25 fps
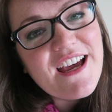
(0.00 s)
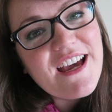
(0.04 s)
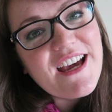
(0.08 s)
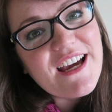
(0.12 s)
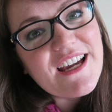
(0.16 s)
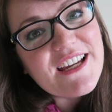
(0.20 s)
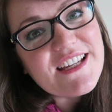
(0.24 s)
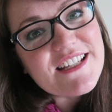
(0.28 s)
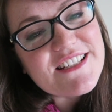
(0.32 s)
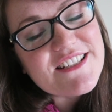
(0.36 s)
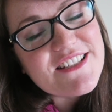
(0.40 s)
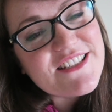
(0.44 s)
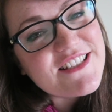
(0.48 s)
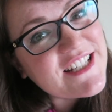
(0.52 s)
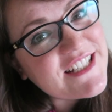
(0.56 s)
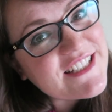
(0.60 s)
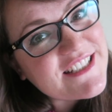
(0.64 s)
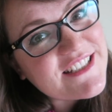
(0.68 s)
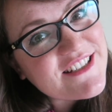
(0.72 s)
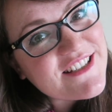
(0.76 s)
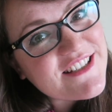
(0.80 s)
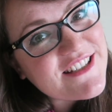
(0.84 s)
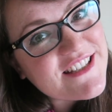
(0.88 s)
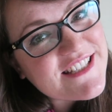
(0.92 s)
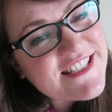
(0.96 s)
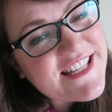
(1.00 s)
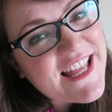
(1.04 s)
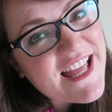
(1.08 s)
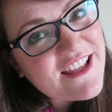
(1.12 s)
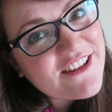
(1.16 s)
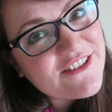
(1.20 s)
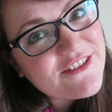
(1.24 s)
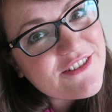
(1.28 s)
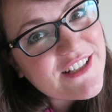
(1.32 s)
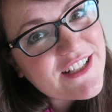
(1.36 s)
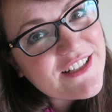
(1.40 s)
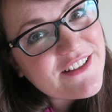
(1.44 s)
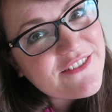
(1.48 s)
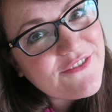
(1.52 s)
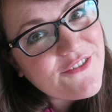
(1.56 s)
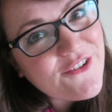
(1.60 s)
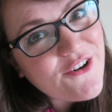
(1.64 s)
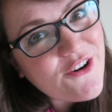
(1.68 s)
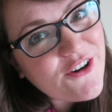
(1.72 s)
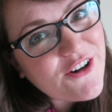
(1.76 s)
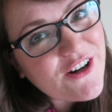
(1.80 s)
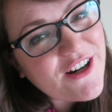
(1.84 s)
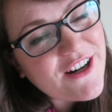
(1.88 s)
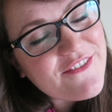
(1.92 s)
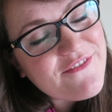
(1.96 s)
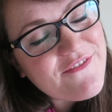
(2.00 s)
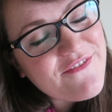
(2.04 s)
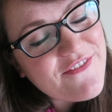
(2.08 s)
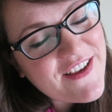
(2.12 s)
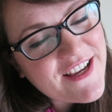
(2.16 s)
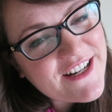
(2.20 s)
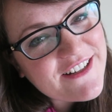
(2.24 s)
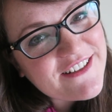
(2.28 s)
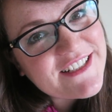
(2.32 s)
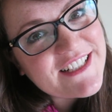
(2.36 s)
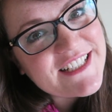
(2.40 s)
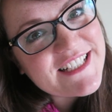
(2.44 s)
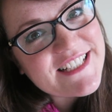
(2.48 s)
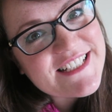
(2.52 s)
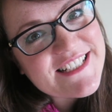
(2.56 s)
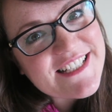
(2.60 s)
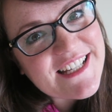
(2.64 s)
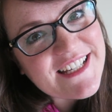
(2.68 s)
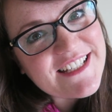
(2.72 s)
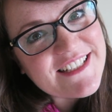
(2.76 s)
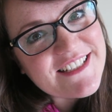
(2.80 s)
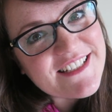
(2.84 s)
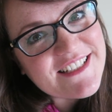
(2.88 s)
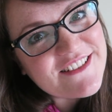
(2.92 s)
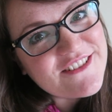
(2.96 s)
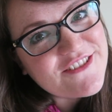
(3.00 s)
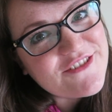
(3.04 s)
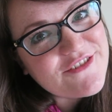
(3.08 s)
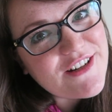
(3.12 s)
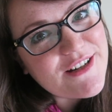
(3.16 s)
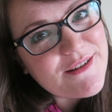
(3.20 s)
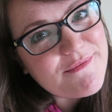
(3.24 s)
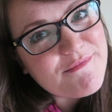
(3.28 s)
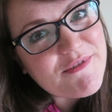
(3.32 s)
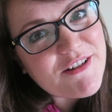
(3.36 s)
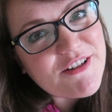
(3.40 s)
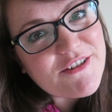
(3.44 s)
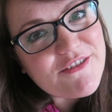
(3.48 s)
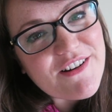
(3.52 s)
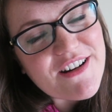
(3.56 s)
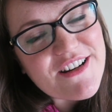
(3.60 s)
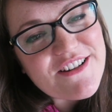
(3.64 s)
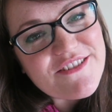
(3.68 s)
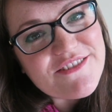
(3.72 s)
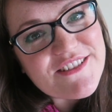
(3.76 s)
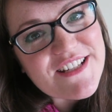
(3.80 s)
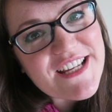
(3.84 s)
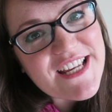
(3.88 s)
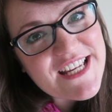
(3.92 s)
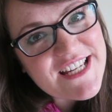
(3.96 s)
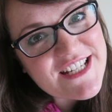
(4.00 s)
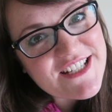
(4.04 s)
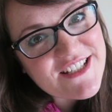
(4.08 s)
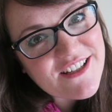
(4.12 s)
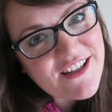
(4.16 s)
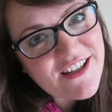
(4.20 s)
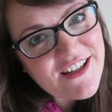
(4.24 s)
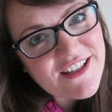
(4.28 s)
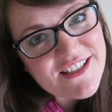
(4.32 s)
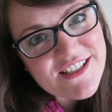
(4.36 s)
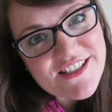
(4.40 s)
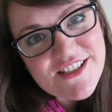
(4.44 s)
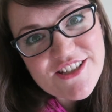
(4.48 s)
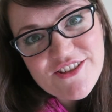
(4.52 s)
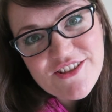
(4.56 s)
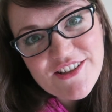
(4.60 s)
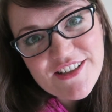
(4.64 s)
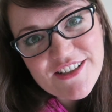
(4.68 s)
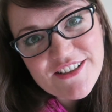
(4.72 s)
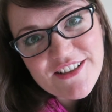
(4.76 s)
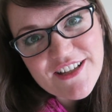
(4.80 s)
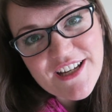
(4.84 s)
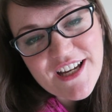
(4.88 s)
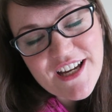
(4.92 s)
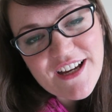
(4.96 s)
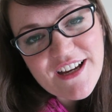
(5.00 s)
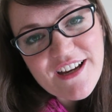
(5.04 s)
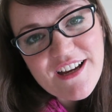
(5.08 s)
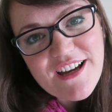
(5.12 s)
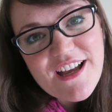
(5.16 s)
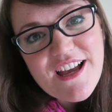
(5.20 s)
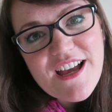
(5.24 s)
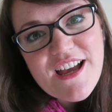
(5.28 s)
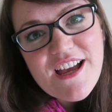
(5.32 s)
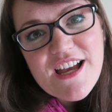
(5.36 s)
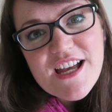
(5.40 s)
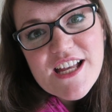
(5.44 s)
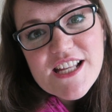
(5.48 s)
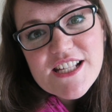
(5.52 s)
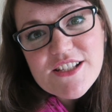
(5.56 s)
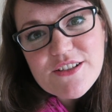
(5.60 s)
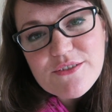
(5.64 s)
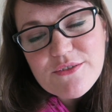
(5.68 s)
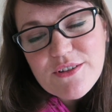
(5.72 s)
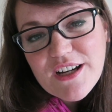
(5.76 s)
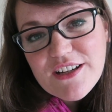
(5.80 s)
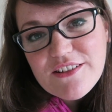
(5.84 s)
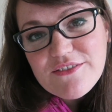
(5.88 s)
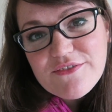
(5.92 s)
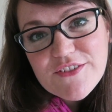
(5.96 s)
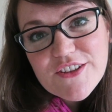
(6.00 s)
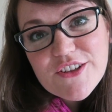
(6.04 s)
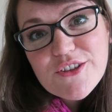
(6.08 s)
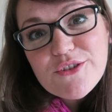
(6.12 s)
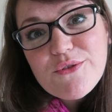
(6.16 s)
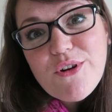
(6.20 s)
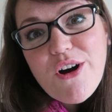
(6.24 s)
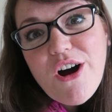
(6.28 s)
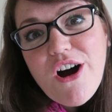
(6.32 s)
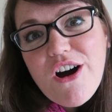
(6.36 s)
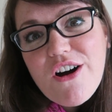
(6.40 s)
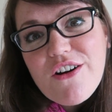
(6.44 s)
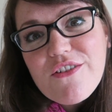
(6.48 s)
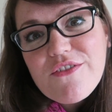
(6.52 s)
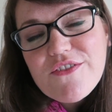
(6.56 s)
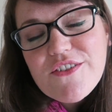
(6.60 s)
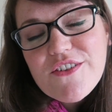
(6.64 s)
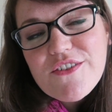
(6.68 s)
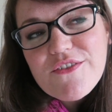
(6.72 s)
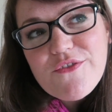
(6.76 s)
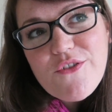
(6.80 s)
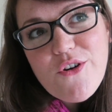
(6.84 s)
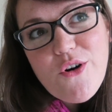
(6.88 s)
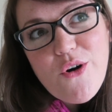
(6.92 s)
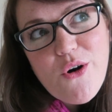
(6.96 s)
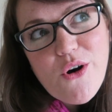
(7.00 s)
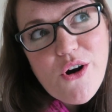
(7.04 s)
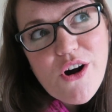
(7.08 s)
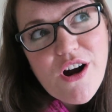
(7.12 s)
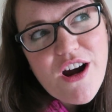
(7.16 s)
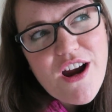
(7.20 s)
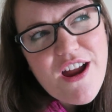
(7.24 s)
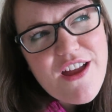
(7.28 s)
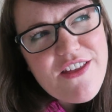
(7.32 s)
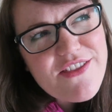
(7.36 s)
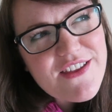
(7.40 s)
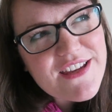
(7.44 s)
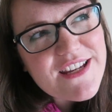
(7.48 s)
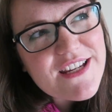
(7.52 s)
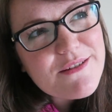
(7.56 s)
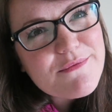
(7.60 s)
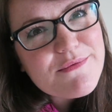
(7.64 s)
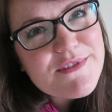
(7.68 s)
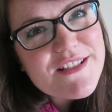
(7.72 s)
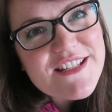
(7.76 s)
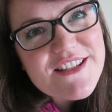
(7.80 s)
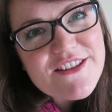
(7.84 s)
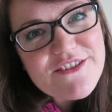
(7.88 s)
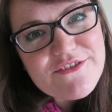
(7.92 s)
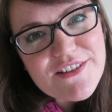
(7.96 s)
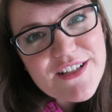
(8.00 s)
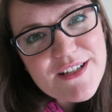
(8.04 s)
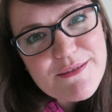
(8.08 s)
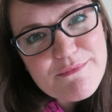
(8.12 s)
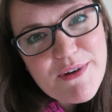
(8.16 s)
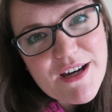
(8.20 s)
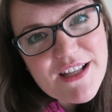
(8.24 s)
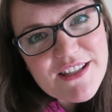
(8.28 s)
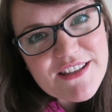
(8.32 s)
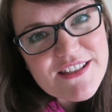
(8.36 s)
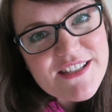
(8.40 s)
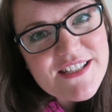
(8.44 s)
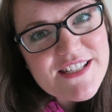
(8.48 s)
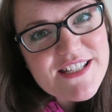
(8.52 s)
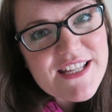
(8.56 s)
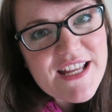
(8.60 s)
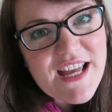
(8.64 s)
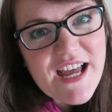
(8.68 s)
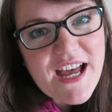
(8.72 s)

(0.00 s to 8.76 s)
I exchanged the salary for a very exciting trip around Asia and Australia. So I flew off for, I think it was 3 months.